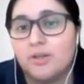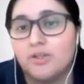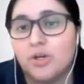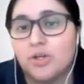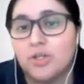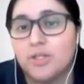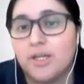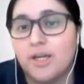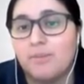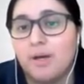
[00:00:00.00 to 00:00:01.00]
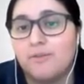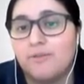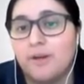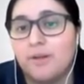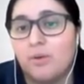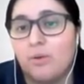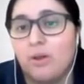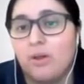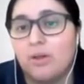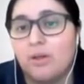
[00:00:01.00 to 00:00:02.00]
instructors cannot modify the
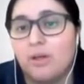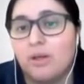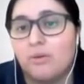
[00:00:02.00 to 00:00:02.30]
qual- uh,